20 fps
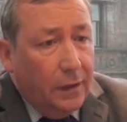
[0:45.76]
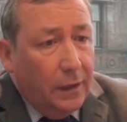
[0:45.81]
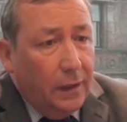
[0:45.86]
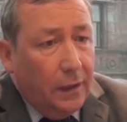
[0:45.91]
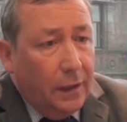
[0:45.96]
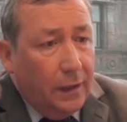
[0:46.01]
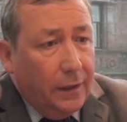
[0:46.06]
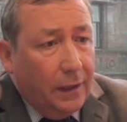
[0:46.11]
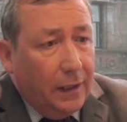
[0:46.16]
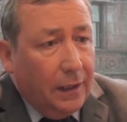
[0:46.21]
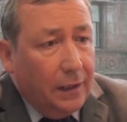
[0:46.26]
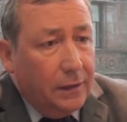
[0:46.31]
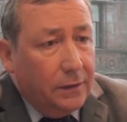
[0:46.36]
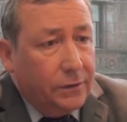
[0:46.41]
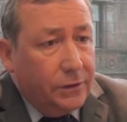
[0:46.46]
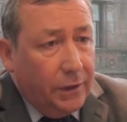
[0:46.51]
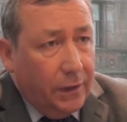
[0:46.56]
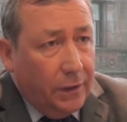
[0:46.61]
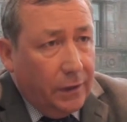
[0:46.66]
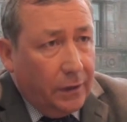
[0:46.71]
and I
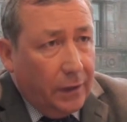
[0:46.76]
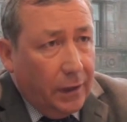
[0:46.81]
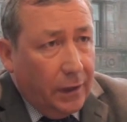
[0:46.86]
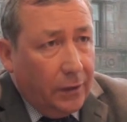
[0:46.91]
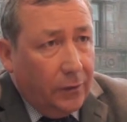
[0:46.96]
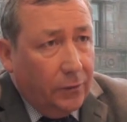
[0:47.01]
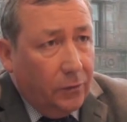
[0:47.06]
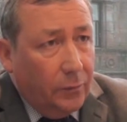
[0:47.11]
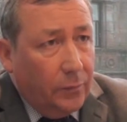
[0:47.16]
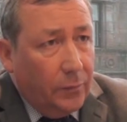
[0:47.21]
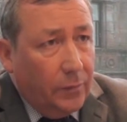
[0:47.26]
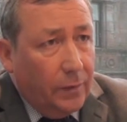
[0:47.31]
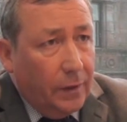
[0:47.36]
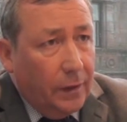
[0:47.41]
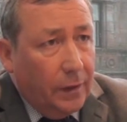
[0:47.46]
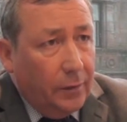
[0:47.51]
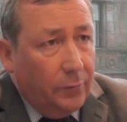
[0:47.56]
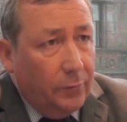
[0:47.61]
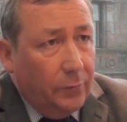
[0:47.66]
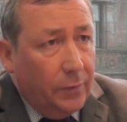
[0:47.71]
chair that group,
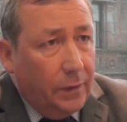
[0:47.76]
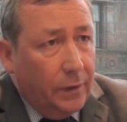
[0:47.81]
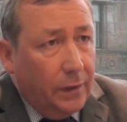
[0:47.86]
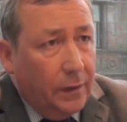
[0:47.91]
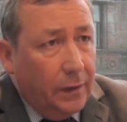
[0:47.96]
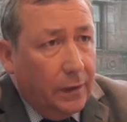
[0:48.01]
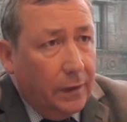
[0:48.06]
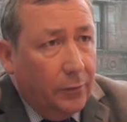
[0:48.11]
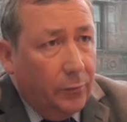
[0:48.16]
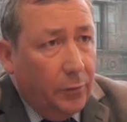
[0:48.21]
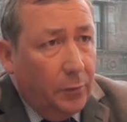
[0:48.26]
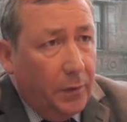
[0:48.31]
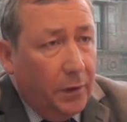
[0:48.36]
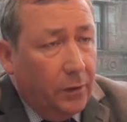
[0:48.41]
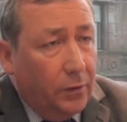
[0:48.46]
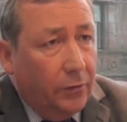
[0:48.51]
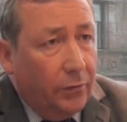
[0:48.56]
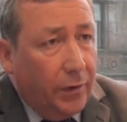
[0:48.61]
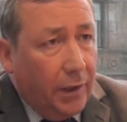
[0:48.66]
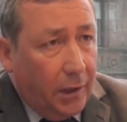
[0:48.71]
and we
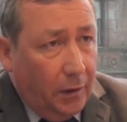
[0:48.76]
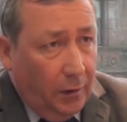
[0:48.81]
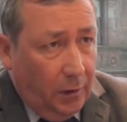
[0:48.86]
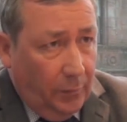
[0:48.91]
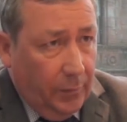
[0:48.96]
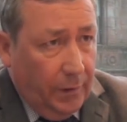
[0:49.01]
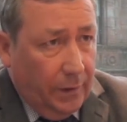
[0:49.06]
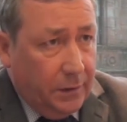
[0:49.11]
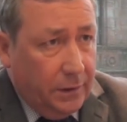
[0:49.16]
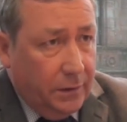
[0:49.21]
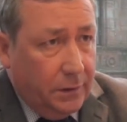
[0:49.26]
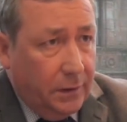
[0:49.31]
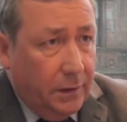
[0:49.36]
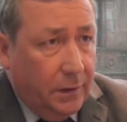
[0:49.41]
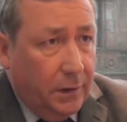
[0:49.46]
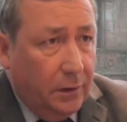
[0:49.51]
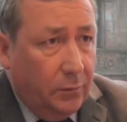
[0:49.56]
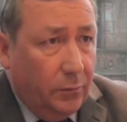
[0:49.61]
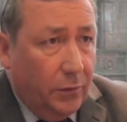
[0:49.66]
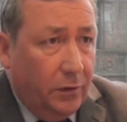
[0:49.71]
meet on a regular basis to
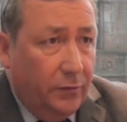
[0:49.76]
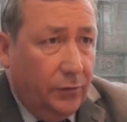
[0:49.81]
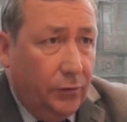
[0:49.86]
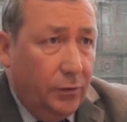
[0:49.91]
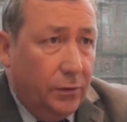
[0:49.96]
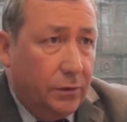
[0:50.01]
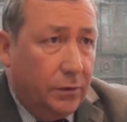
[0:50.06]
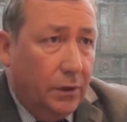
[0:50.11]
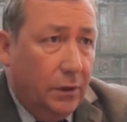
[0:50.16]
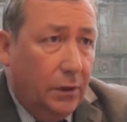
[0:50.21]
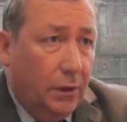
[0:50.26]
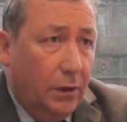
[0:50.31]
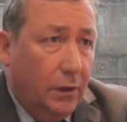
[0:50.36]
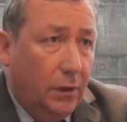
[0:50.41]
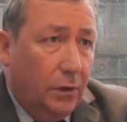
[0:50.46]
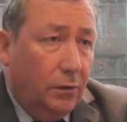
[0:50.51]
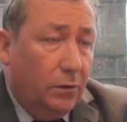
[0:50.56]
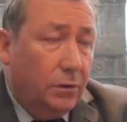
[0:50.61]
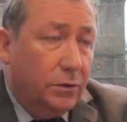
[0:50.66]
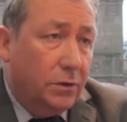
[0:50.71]
hear what the views,
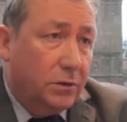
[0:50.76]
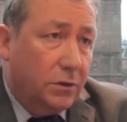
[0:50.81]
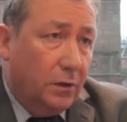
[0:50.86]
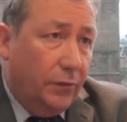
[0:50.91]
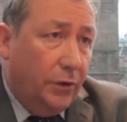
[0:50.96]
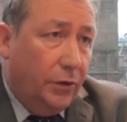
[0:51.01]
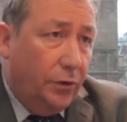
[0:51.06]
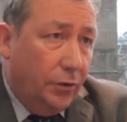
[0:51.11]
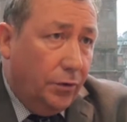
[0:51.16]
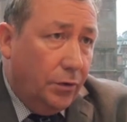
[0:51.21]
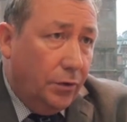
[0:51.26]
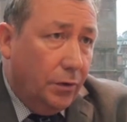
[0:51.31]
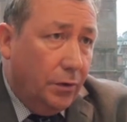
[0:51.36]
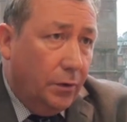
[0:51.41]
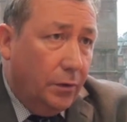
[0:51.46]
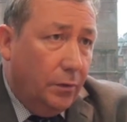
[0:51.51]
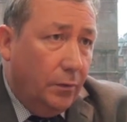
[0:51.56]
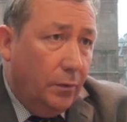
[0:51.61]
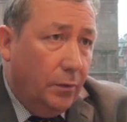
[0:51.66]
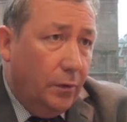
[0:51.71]
not just of the
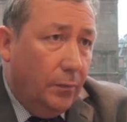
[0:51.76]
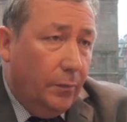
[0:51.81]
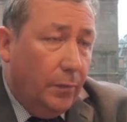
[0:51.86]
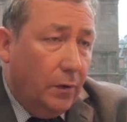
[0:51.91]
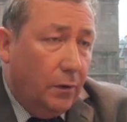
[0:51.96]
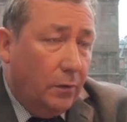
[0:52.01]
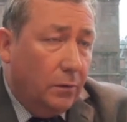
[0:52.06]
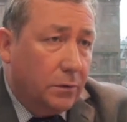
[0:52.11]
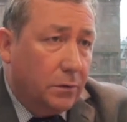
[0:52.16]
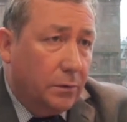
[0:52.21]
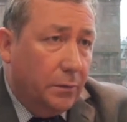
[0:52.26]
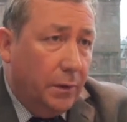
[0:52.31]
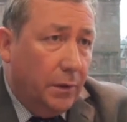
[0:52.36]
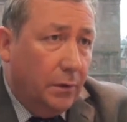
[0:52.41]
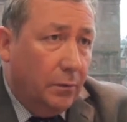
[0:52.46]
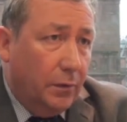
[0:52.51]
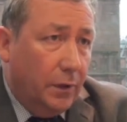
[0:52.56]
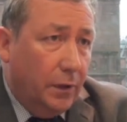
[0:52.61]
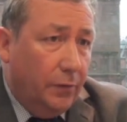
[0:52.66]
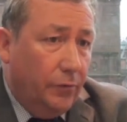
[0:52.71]
Union, but also
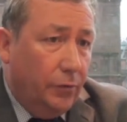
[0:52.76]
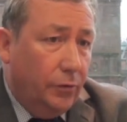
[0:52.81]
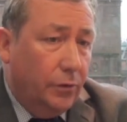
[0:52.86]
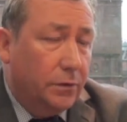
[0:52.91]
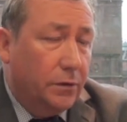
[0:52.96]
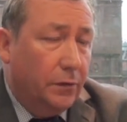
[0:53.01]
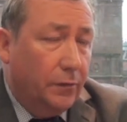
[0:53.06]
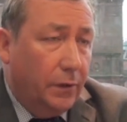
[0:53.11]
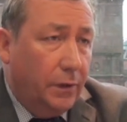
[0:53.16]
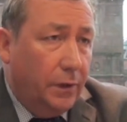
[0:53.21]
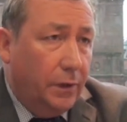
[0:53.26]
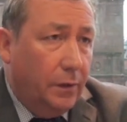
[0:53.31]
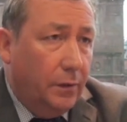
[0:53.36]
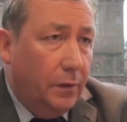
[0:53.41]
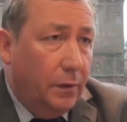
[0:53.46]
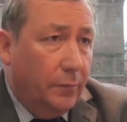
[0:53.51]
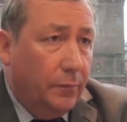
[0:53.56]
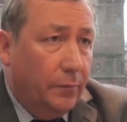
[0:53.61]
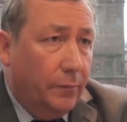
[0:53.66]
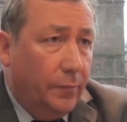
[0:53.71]
hear what the views of
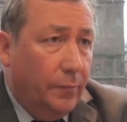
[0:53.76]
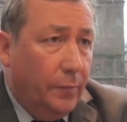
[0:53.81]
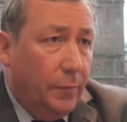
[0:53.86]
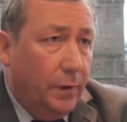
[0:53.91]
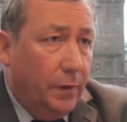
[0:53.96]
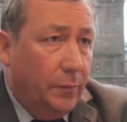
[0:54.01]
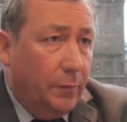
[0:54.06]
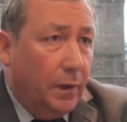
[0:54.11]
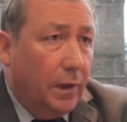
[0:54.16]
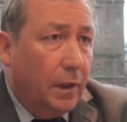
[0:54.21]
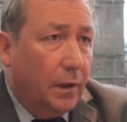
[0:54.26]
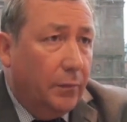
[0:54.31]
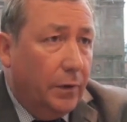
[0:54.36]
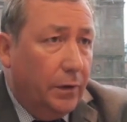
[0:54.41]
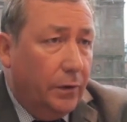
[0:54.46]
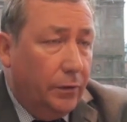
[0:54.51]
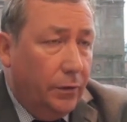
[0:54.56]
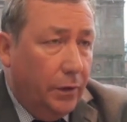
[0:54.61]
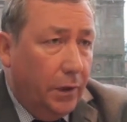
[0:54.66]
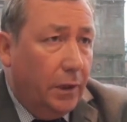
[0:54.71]
the
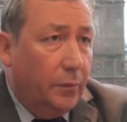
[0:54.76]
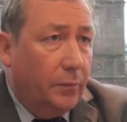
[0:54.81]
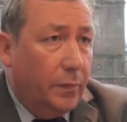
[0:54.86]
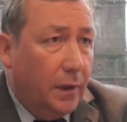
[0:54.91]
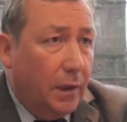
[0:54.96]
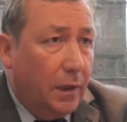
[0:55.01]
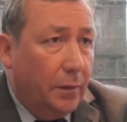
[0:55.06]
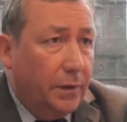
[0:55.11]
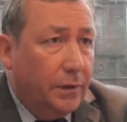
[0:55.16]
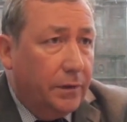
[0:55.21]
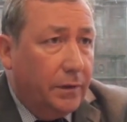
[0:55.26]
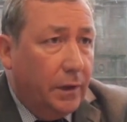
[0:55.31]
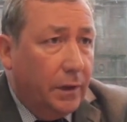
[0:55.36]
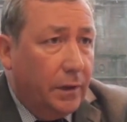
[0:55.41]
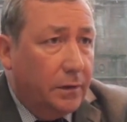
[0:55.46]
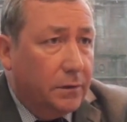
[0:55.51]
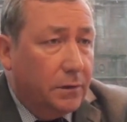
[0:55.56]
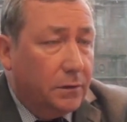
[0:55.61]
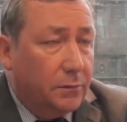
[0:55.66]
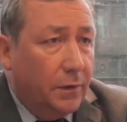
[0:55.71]
Unite
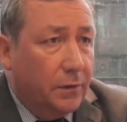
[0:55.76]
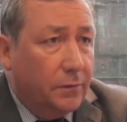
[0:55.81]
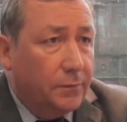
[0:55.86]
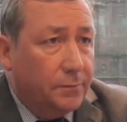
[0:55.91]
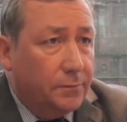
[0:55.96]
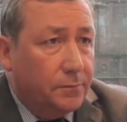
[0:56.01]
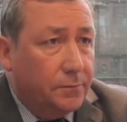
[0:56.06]
parliamentarians as well.